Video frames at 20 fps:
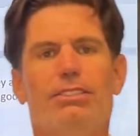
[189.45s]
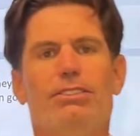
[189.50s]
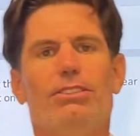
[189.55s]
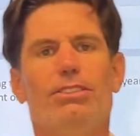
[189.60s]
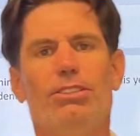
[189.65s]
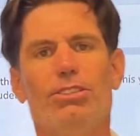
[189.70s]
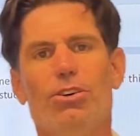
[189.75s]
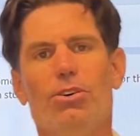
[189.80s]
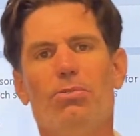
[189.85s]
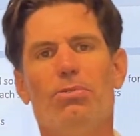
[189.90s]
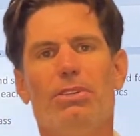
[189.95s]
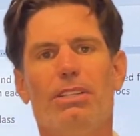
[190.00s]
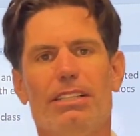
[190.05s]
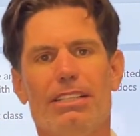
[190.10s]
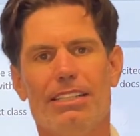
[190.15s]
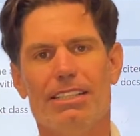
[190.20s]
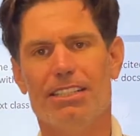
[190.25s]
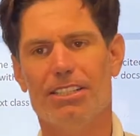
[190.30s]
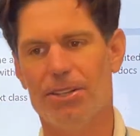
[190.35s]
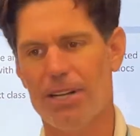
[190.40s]
an overly
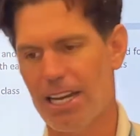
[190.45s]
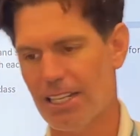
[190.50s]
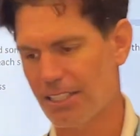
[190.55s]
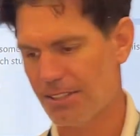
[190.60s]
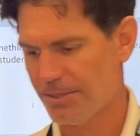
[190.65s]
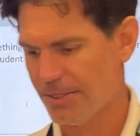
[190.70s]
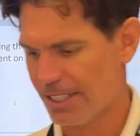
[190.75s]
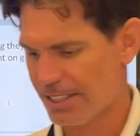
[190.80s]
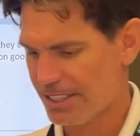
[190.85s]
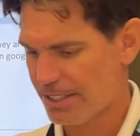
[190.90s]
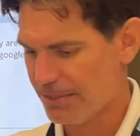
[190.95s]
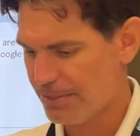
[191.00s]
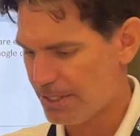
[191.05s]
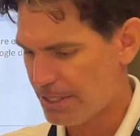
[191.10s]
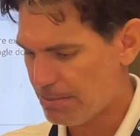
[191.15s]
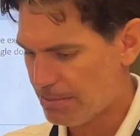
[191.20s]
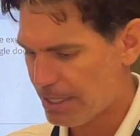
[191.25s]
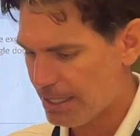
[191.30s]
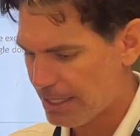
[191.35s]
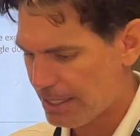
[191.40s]
interactive activity,
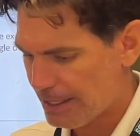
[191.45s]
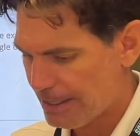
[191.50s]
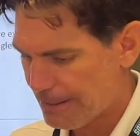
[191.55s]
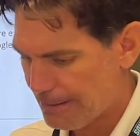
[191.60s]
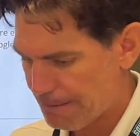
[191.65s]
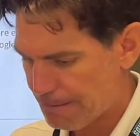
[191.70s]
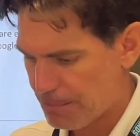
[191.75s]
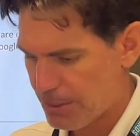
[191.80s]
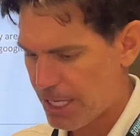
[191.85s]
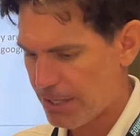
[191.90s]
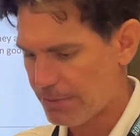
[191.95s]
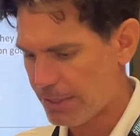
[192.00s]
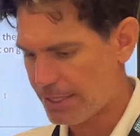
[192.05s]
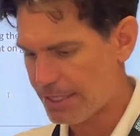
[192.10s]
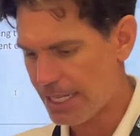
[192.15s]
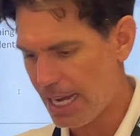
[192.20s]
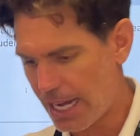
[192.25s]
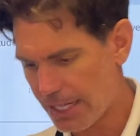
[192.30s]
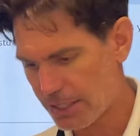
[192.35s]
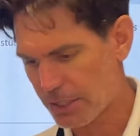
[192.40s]
but we have a
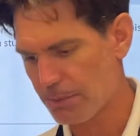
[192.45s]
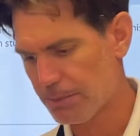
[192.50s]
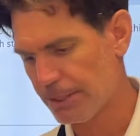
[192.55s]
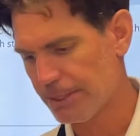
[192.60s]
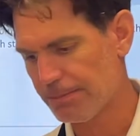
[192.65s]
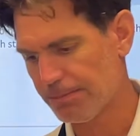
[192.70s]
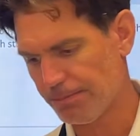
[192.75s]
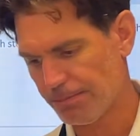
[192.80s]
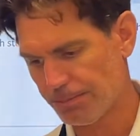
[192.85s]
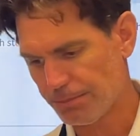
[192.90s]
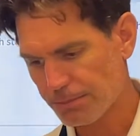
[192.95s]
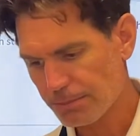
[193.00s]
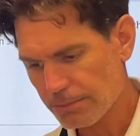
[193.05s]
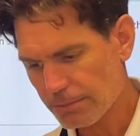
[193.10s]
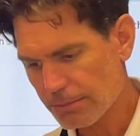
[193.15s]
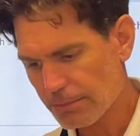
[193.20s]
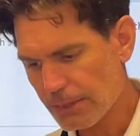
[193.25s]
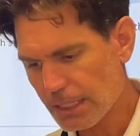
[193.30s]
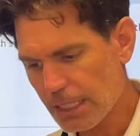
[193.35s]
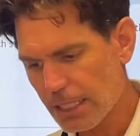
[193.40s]
document
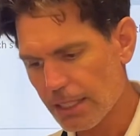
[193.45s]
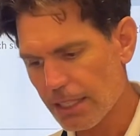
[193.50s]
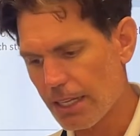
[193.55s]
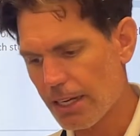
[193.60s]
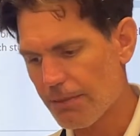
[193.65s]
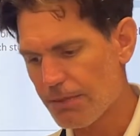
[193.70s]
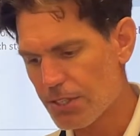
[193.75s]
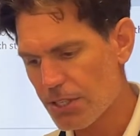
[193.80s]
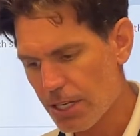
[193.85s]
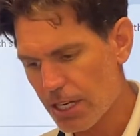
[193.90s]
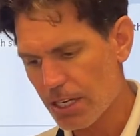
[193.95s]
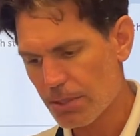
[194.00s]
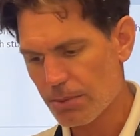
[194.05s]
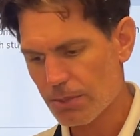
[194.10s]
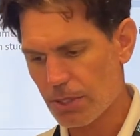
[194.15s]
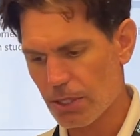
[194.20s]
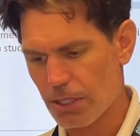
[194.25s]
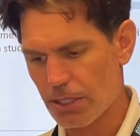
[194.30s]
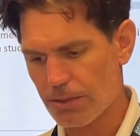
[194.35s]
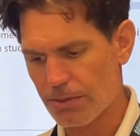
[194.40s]
that I've shared with
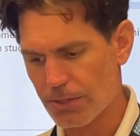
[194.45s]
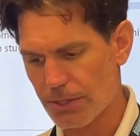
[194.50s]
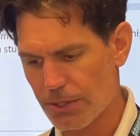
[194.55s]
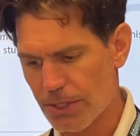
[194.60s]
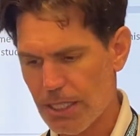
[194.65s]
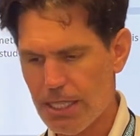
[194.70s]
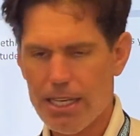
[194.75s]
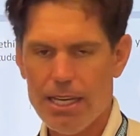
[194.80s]
all of you,